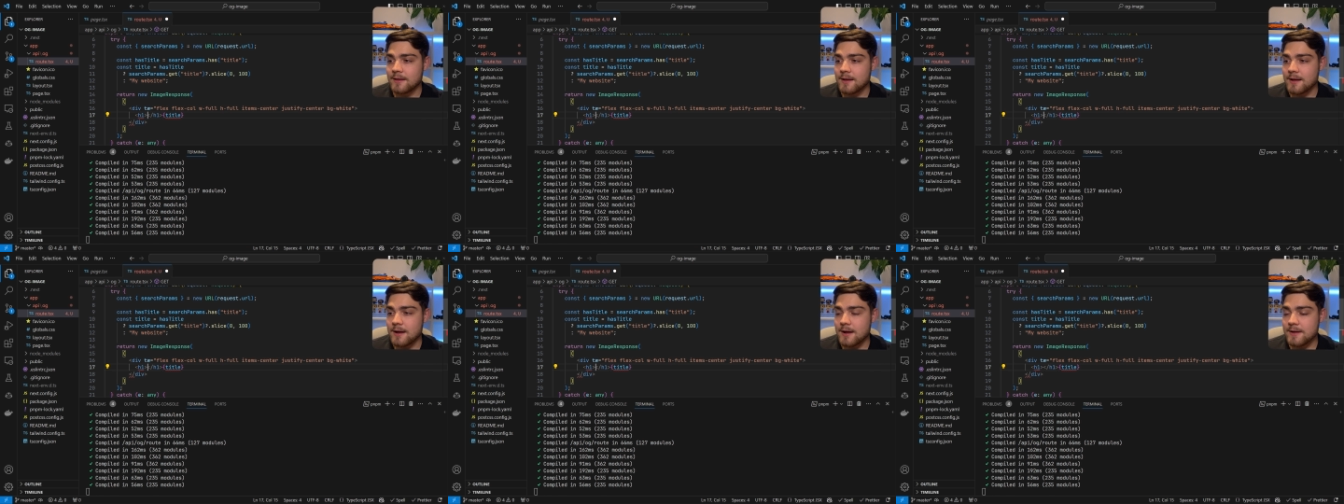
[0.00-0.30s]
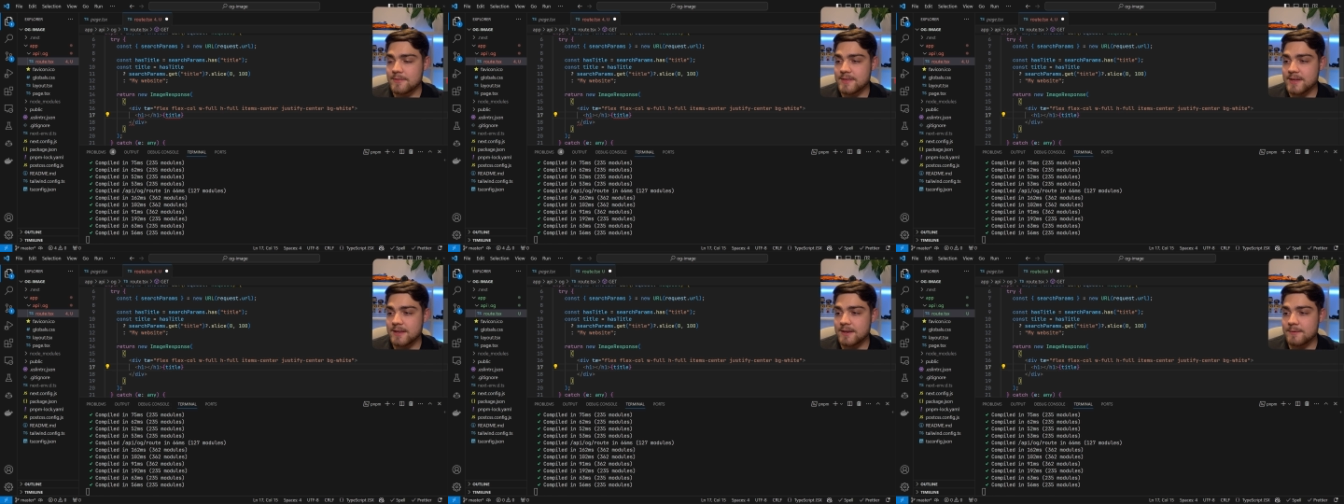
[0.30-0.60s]

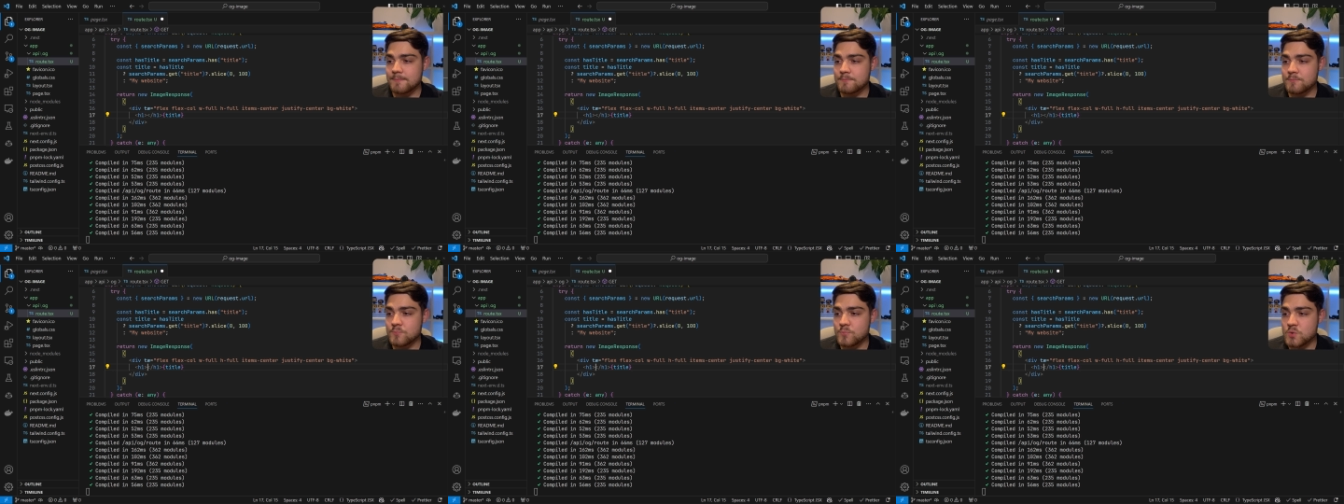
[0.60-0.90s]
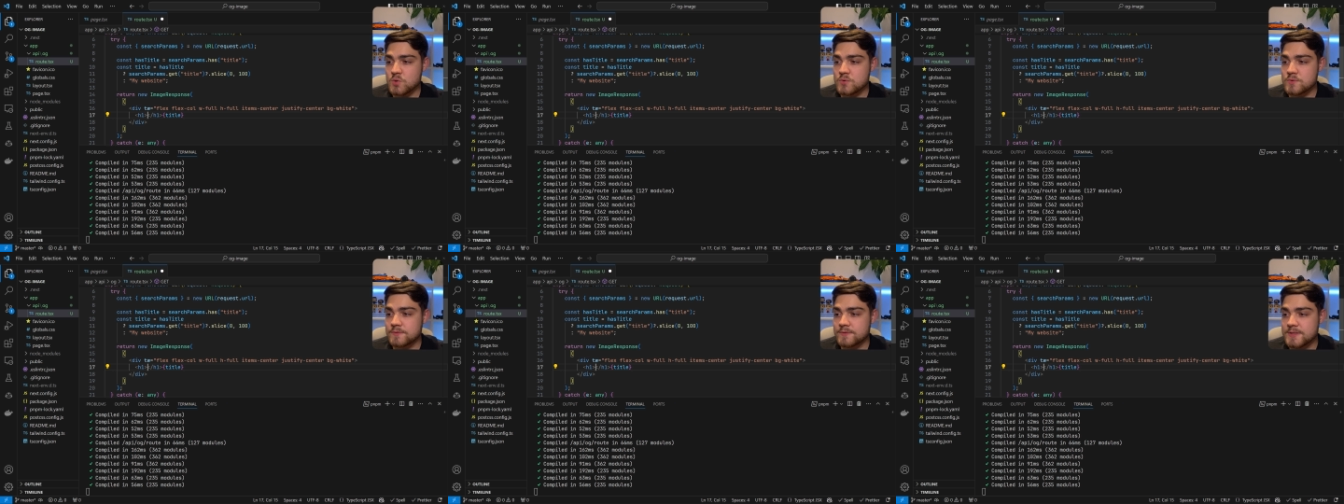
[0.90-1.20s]
and then
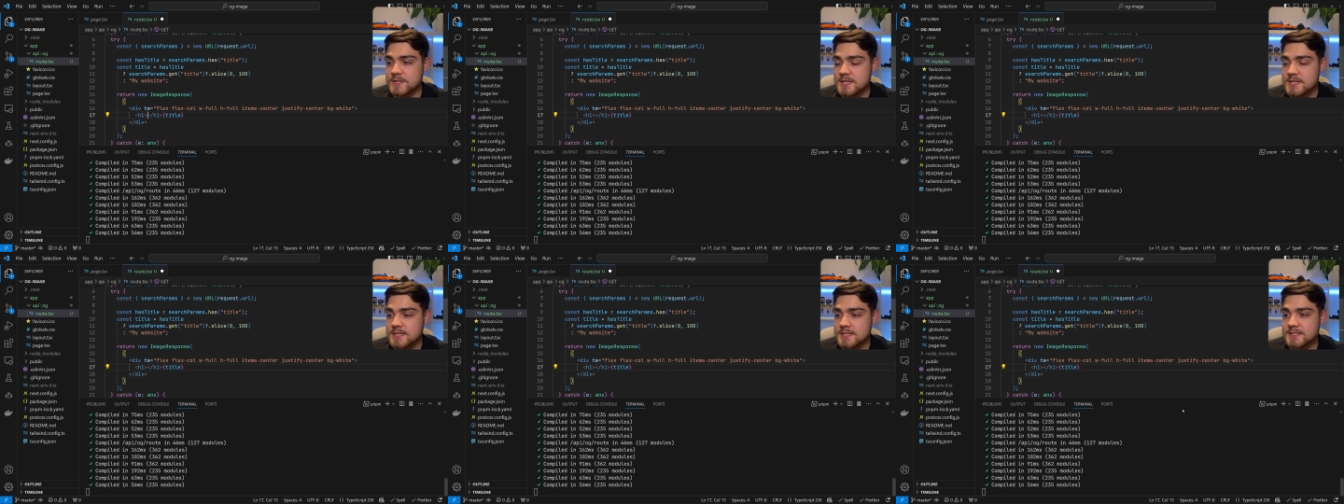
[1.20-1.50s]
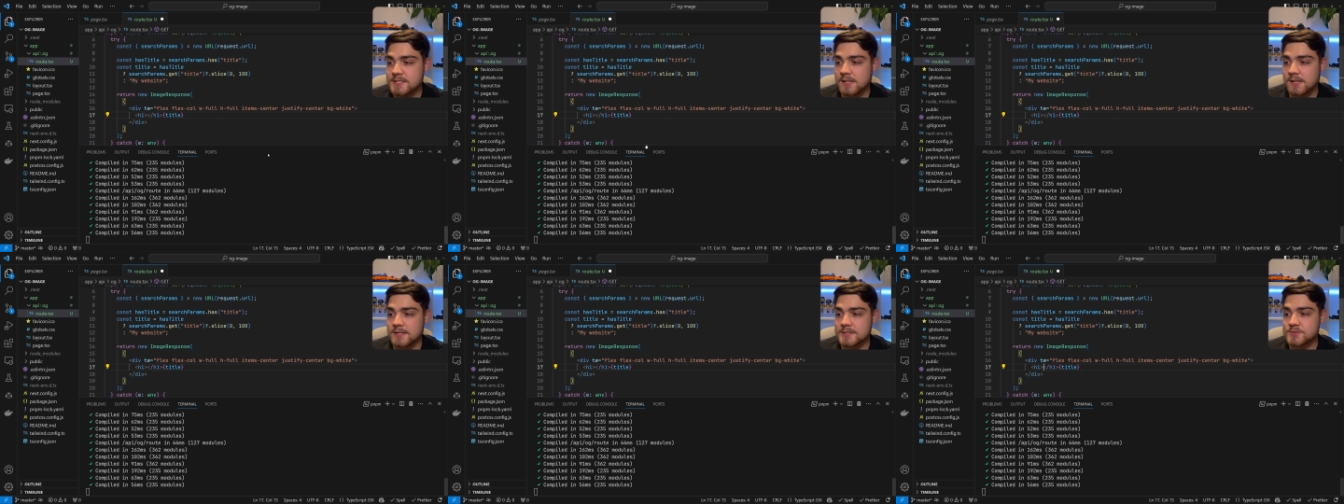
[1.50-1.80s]
move the
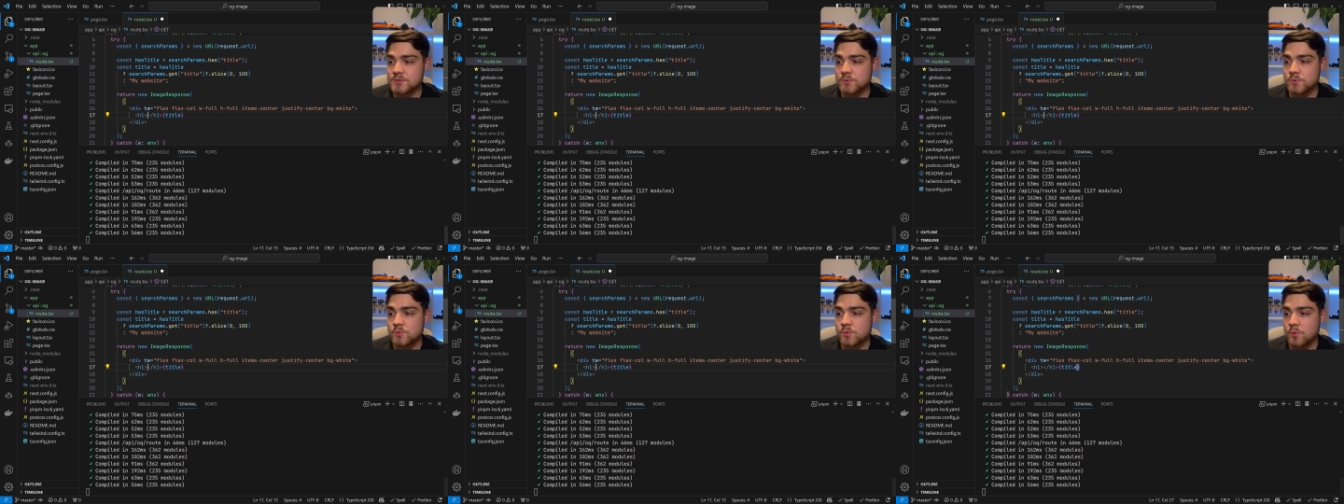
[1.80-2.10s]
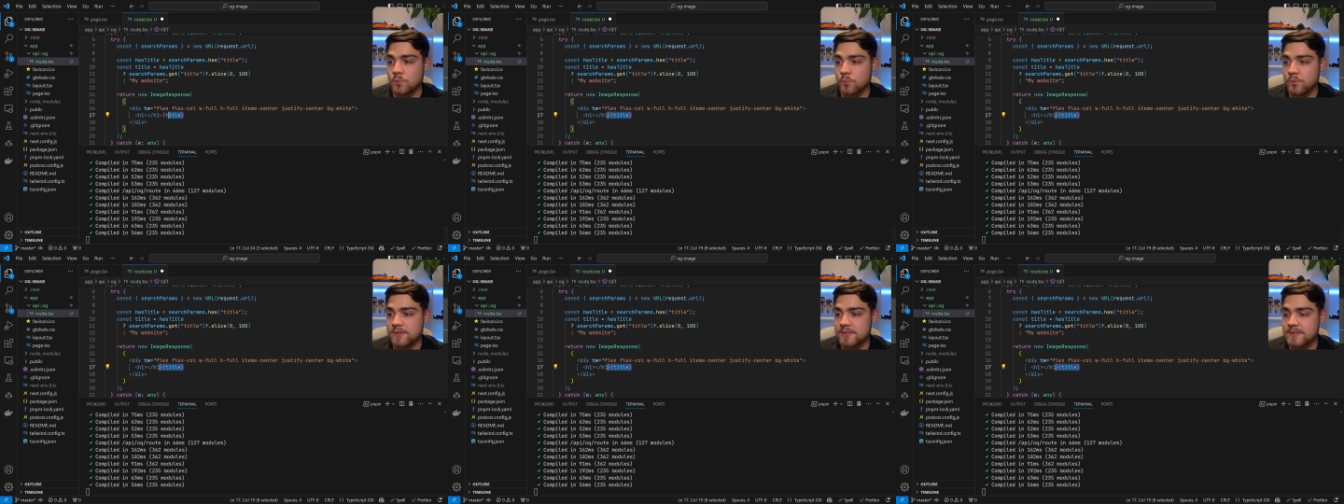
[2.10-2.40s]
title
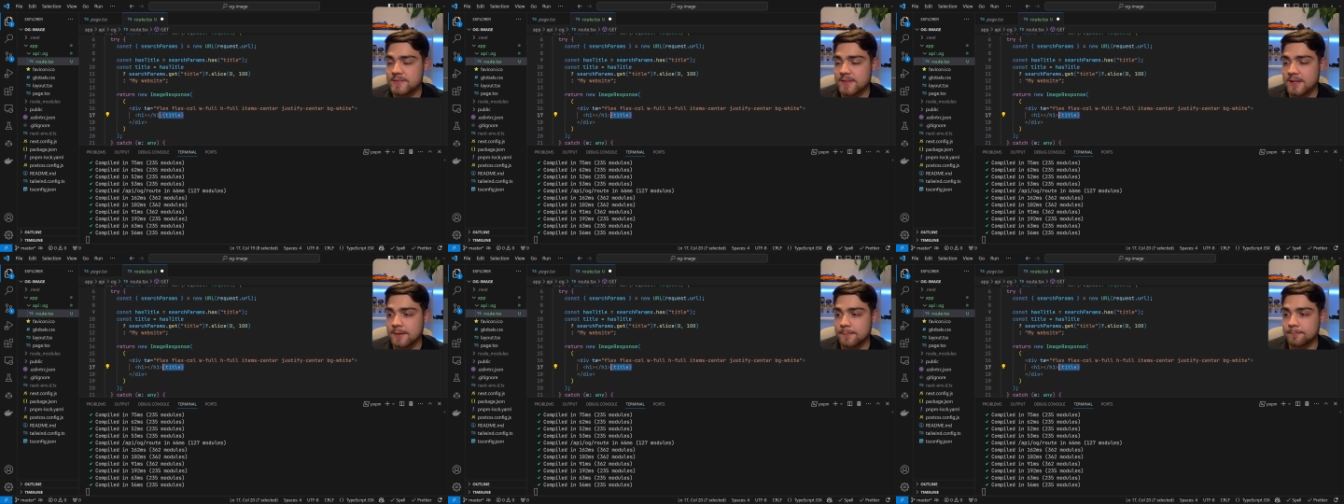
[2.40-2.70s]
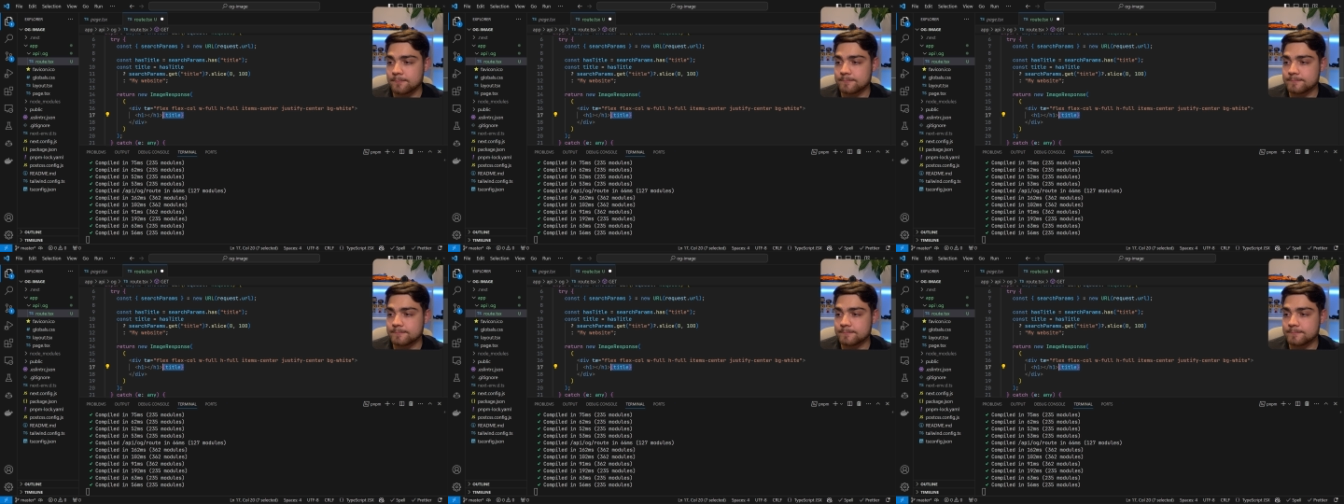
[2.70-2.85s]
within that,